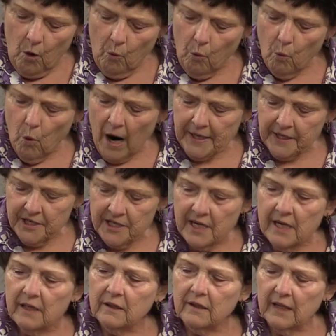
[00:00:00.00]
What
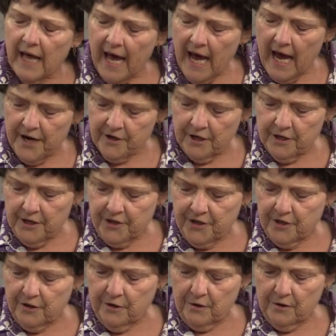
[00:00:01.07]
letter
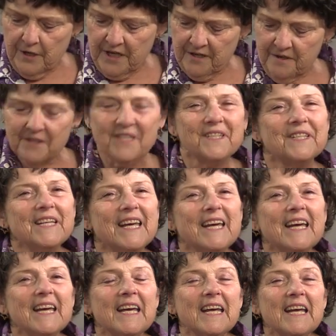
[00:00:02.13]
do you
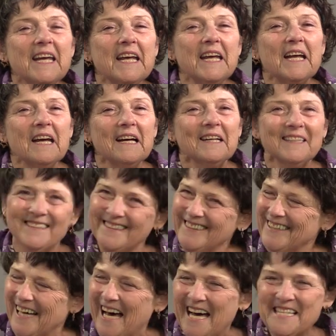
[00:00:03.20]
see?
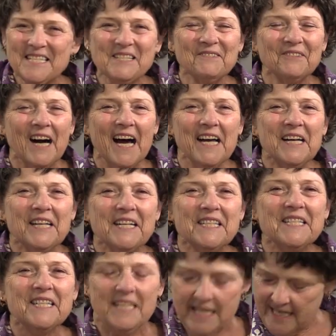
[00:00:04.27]
That's right, a
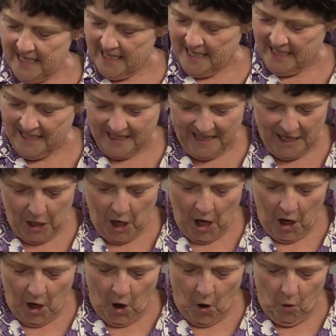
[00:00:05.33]
T.
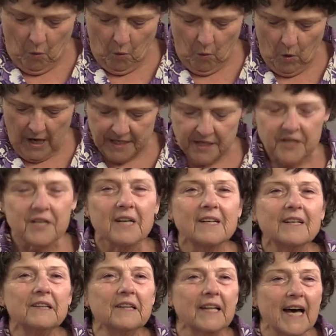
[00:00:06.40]
What
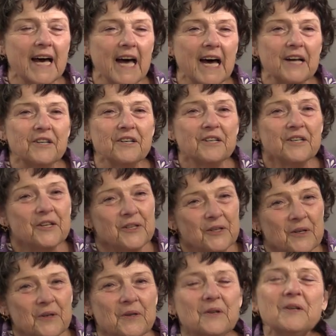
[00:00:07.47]
letter
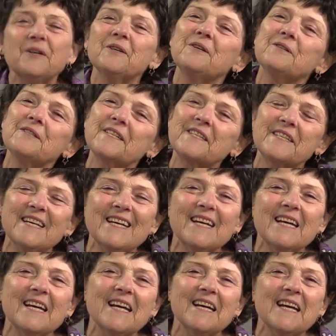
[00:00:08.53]
do you
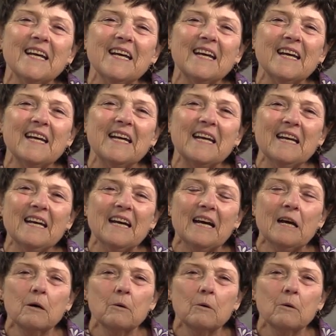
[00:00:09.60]
see?